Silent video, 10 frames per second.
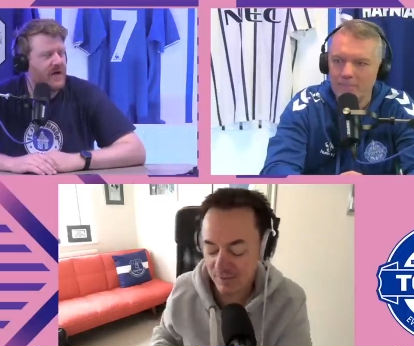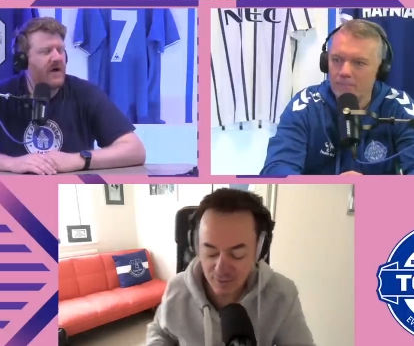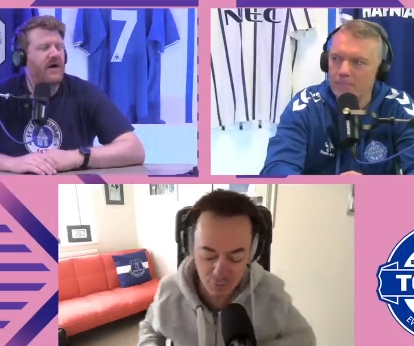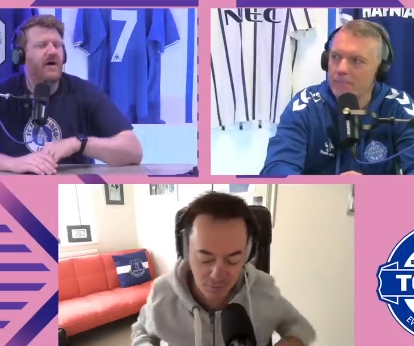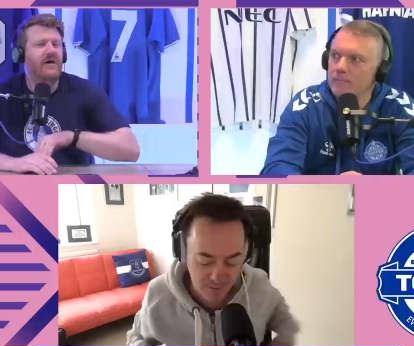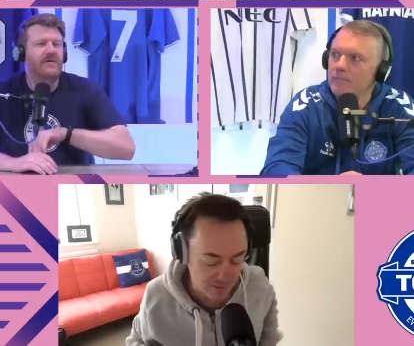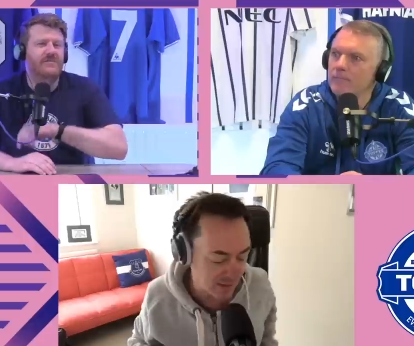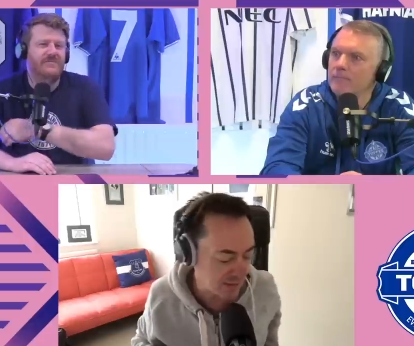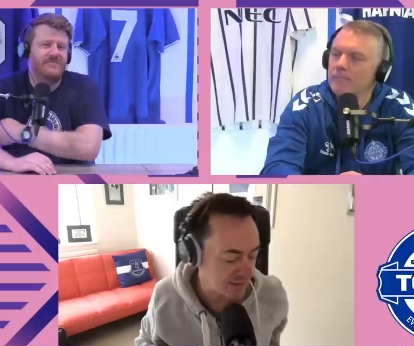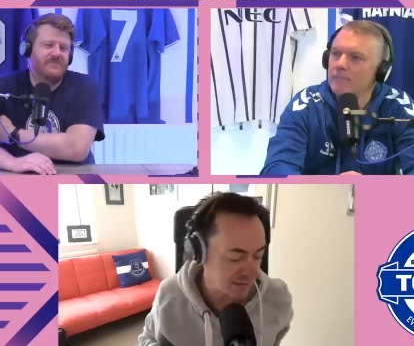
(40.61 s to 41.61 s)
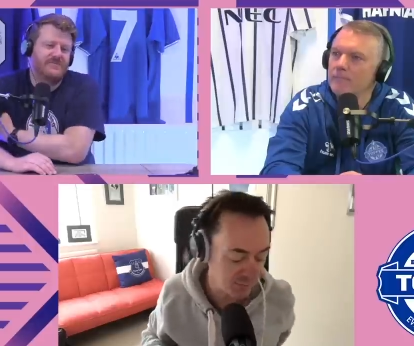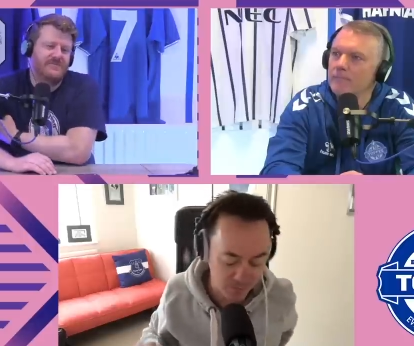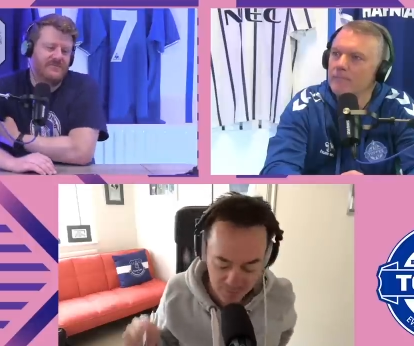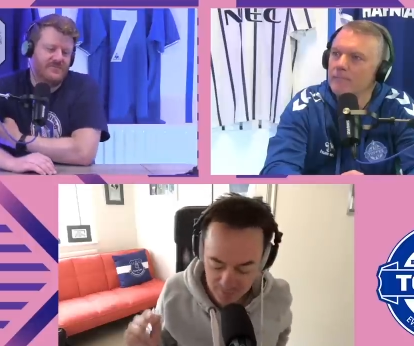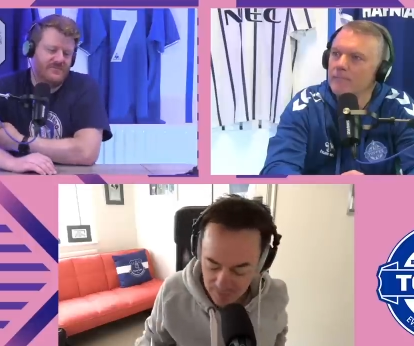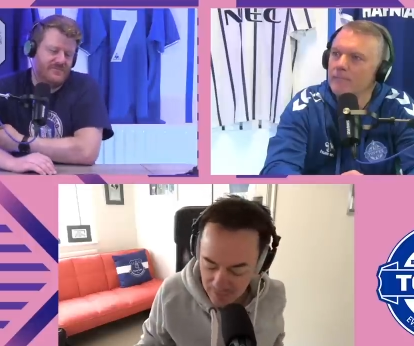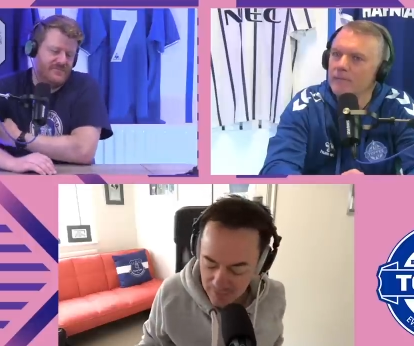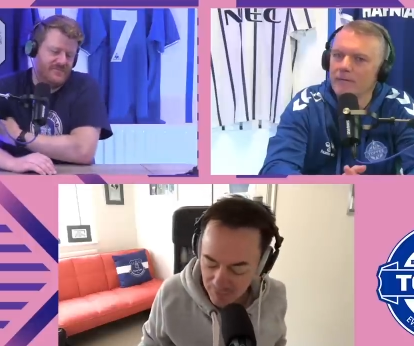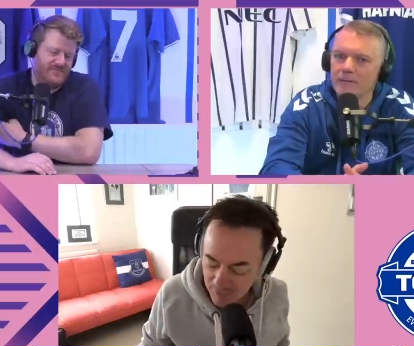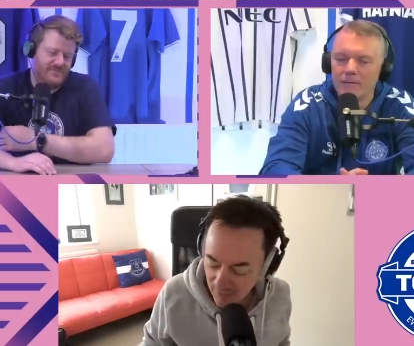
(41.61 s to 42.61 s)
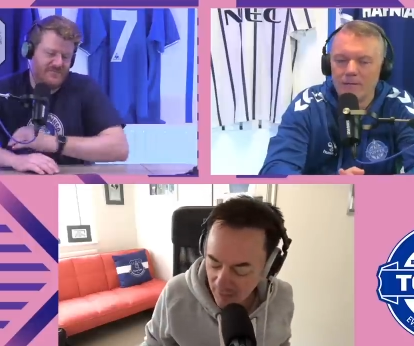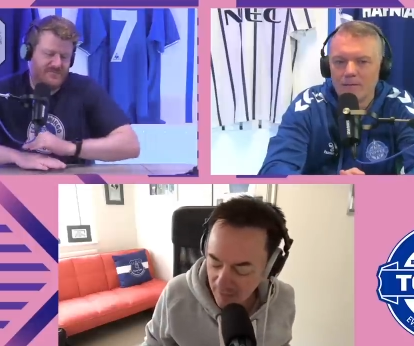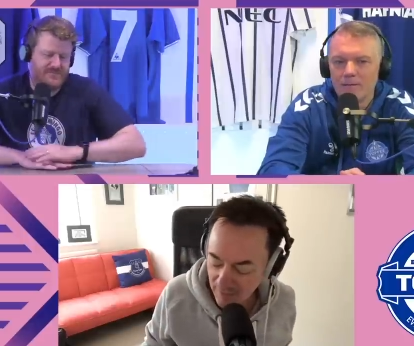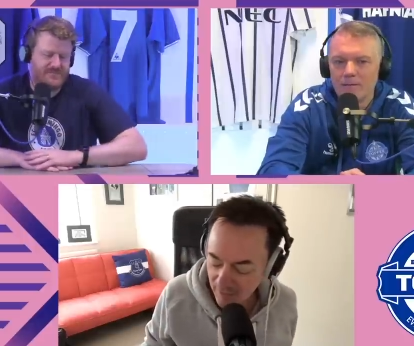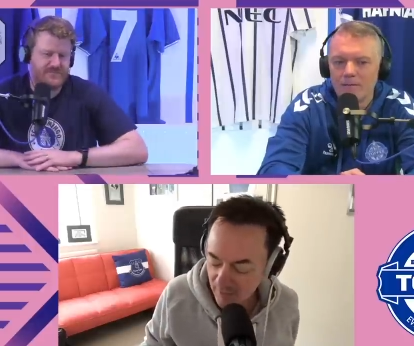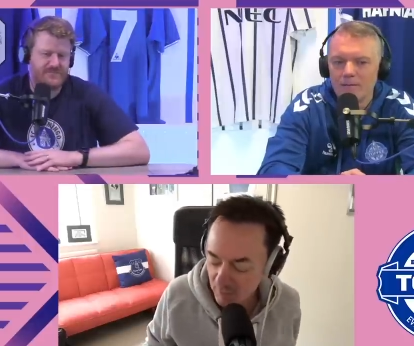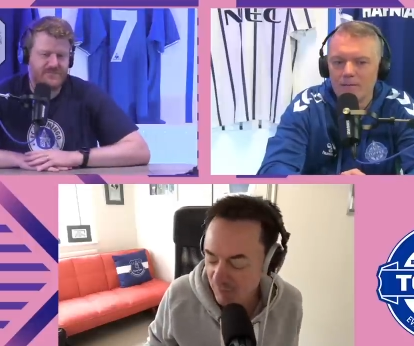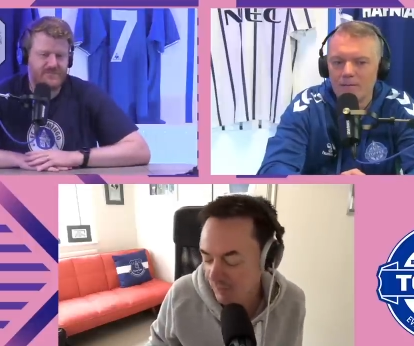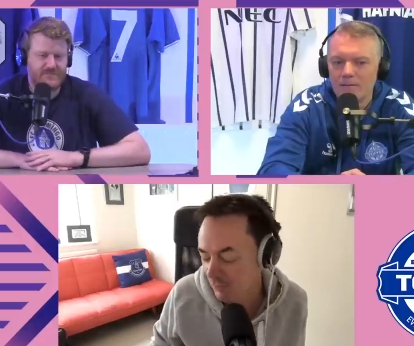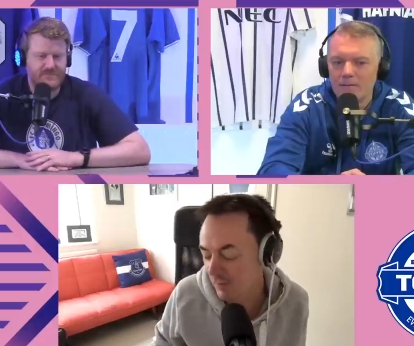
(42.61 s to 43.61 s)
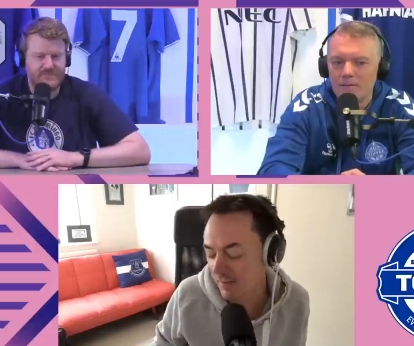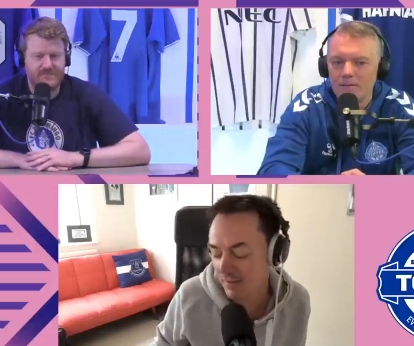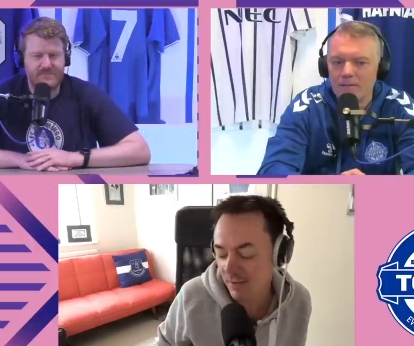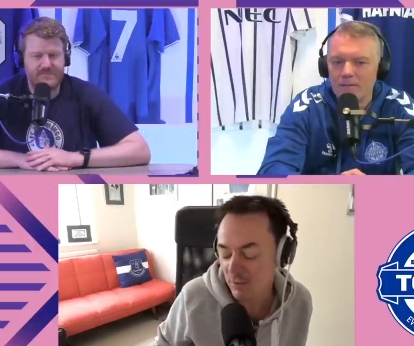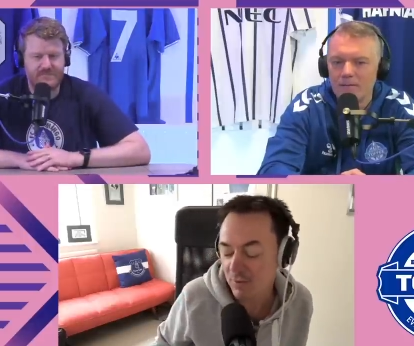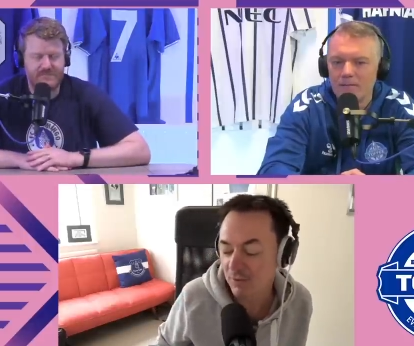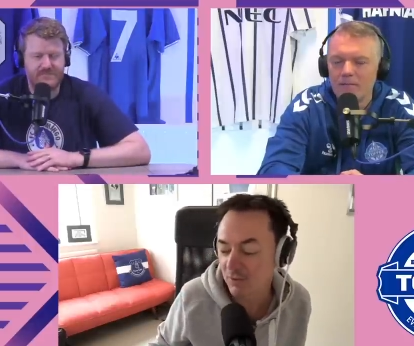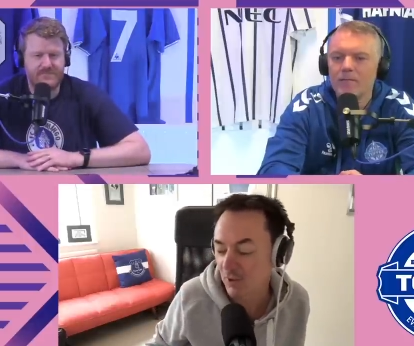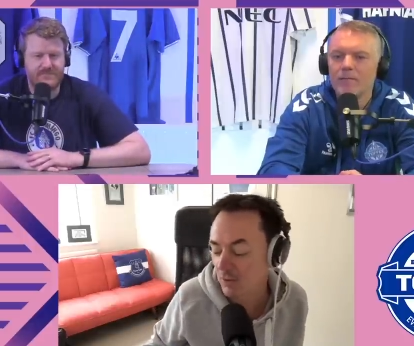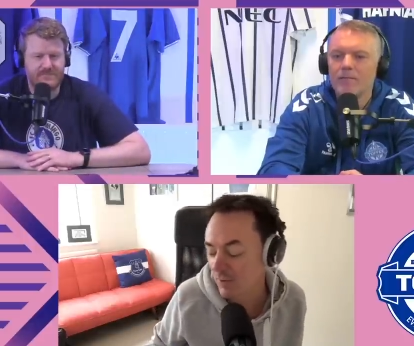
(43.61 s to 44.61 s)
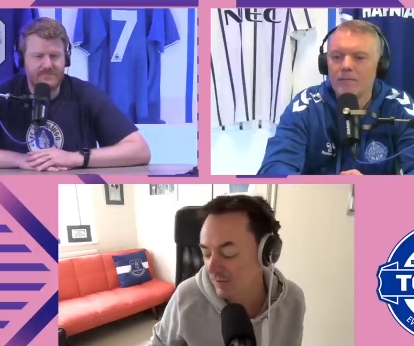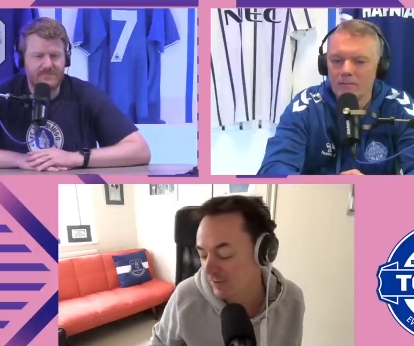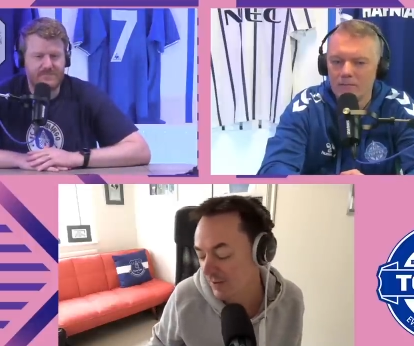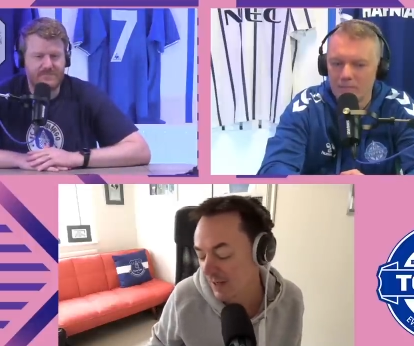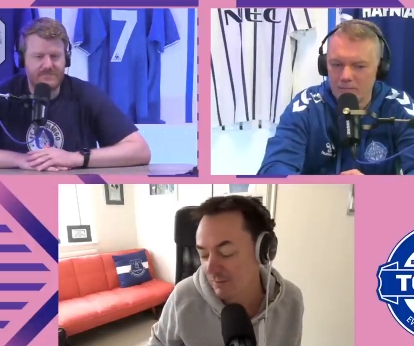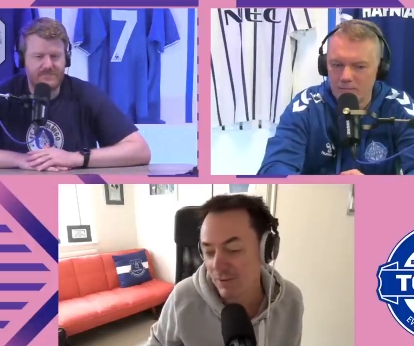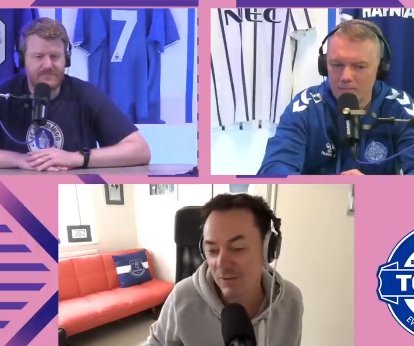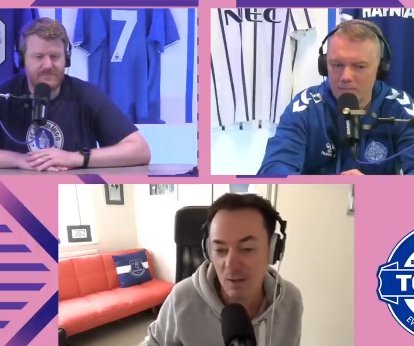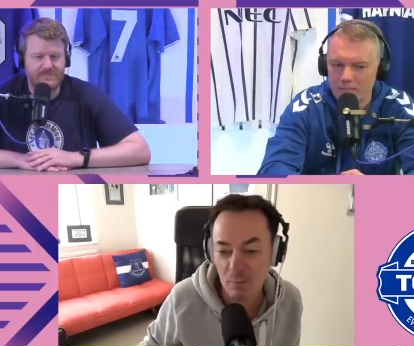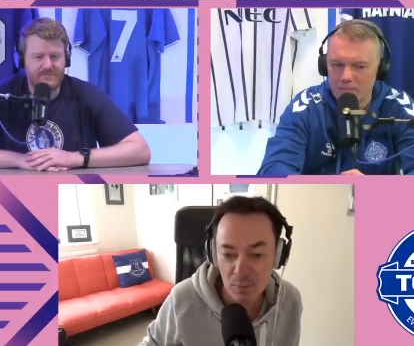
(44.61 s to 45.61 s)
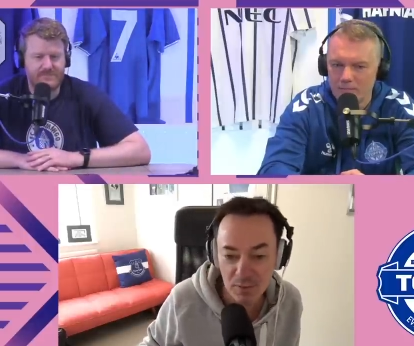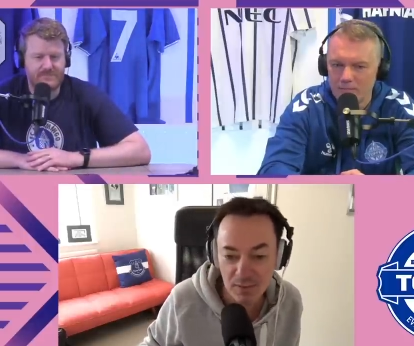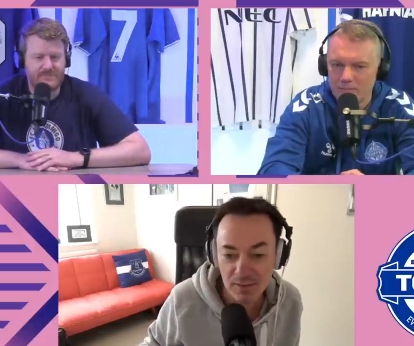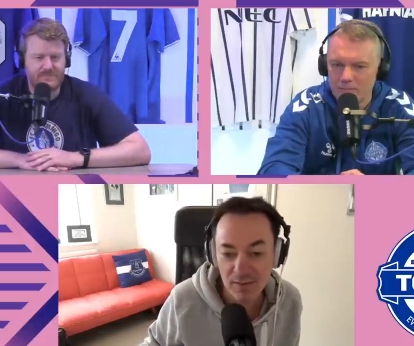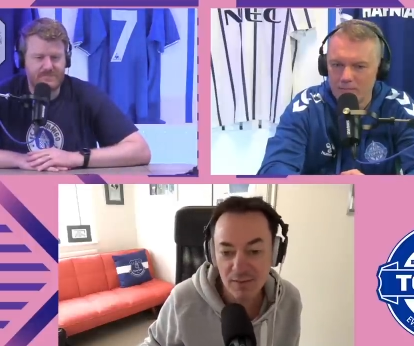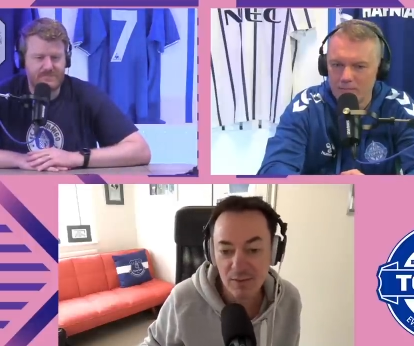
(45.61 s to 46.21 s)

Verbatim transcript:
Speaker 1: interesting actually because he lives there and he's on Absolute Radio, and so is Sarah Champion,